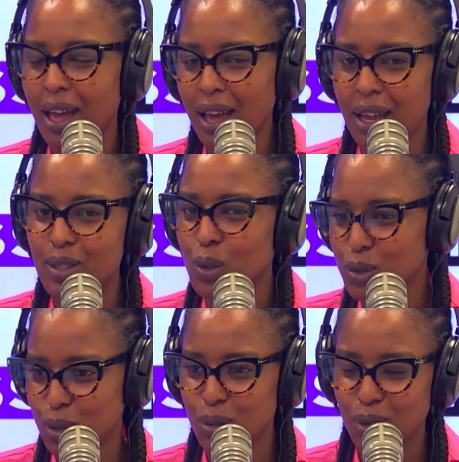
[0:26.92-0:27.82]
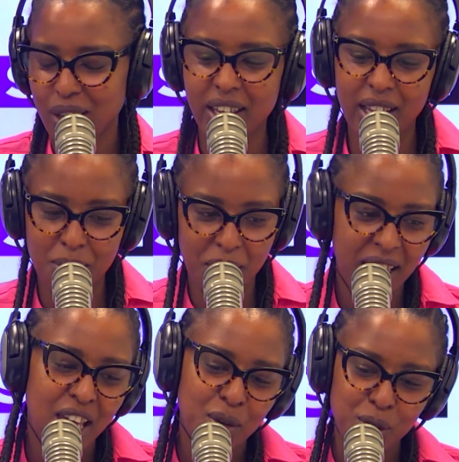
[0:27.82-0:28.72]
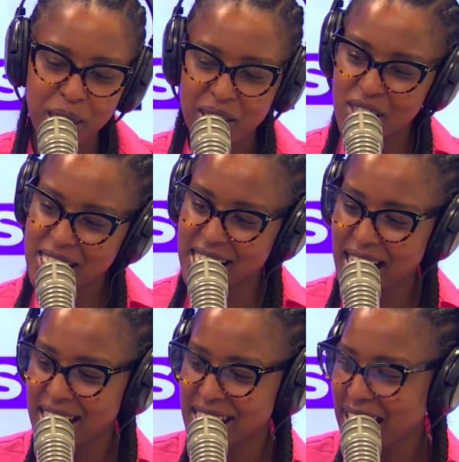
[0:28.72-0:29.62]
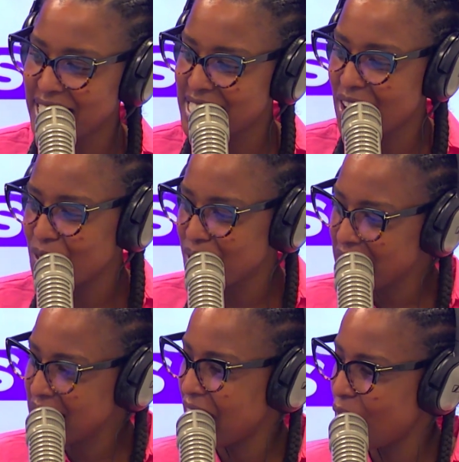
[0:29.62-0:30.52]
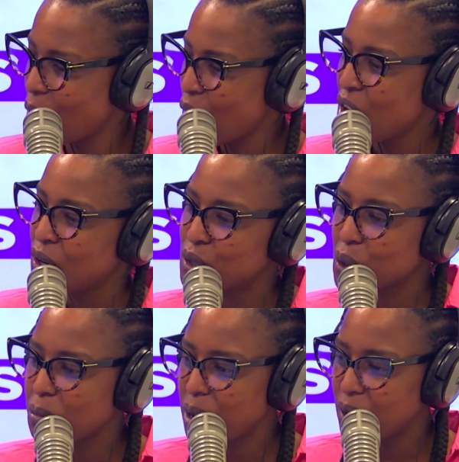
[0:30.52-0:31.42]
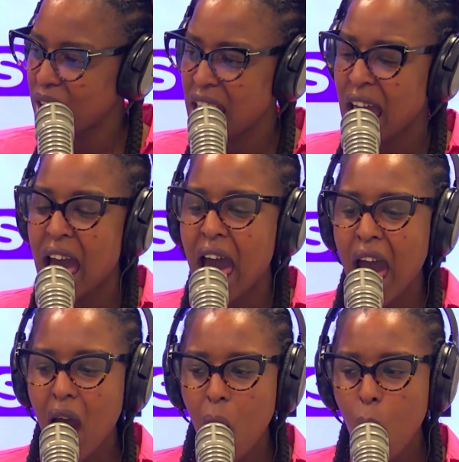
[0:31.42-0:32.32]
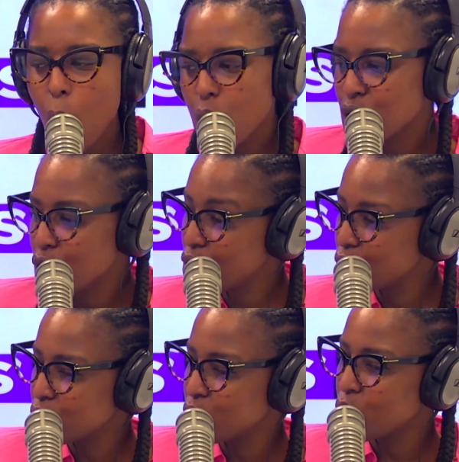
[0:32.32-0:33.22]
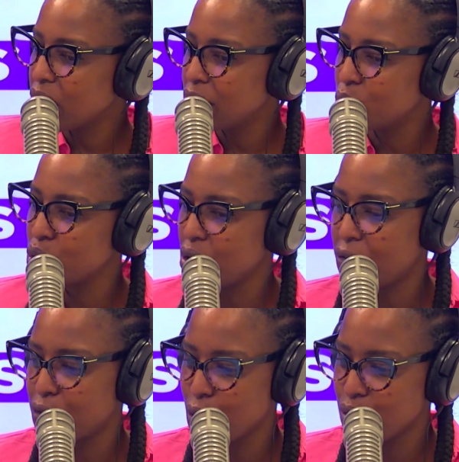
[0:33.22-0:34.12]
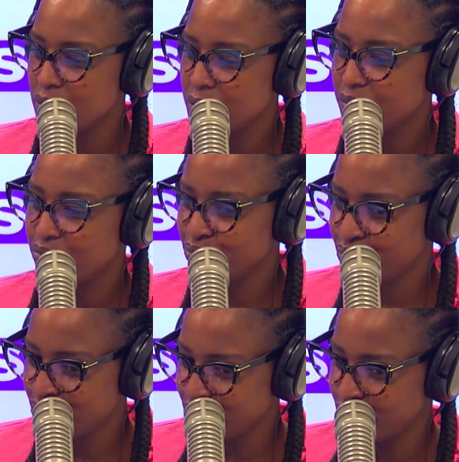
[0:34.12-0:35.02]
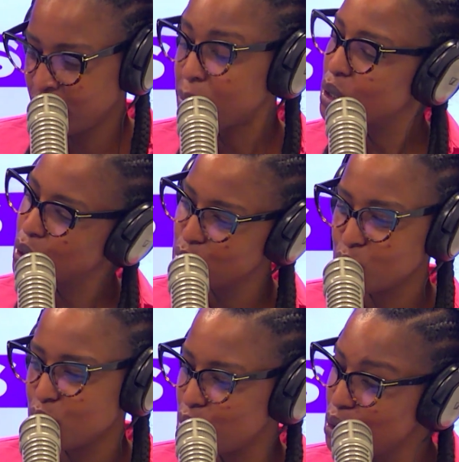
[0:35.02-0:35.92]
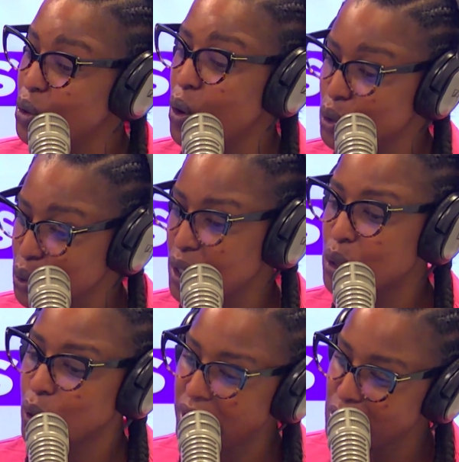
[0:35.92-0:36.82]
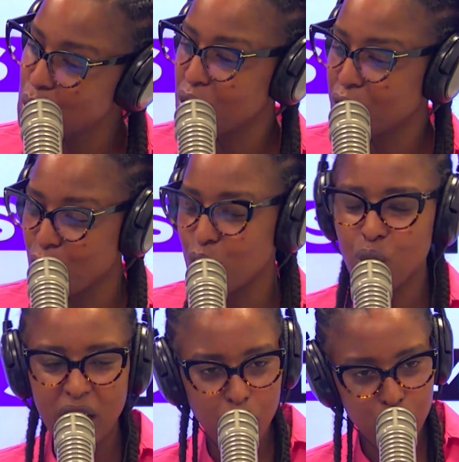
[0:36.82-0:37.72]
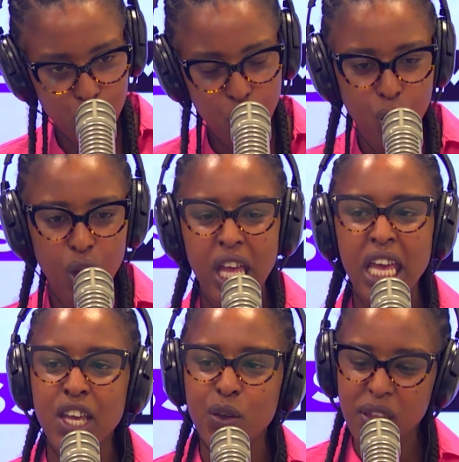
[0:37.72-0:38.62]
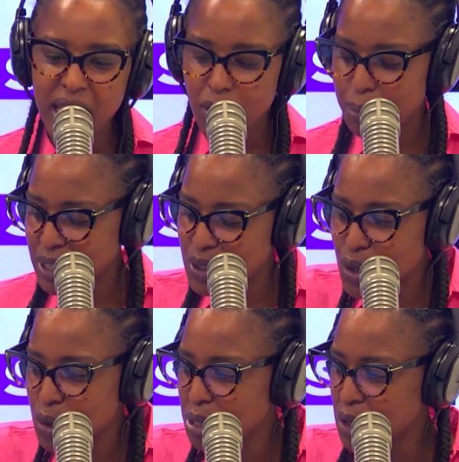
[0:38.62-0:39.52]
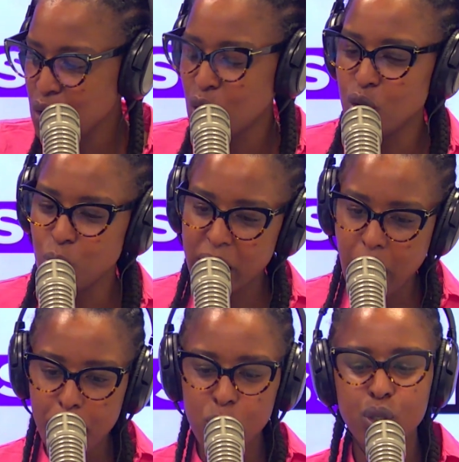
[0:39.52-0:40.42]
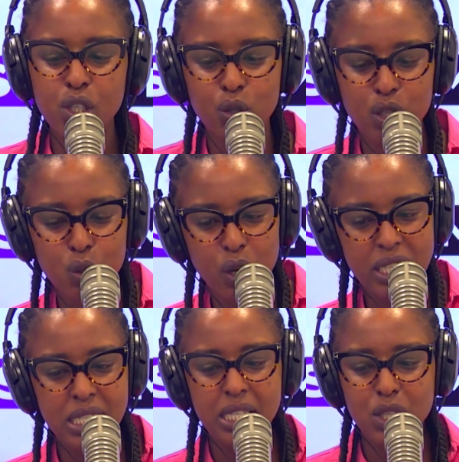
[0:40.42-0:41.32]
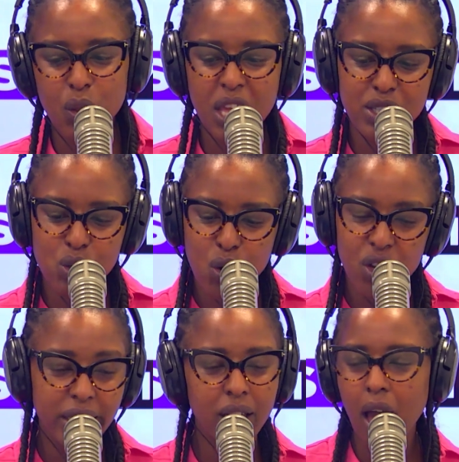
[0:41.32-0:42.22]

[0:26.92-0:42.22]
I told you. Anyway, we'll be addressing that in the next hour. Right now, we're talking about how do you go to the toilet with your phone? I'm talking to you. Do you go to the toilet with your phone? Okay, na kwacho, you're the kind of person you'll be, you know, you wake up, you go sit on the toilet seat, you're there scrolling.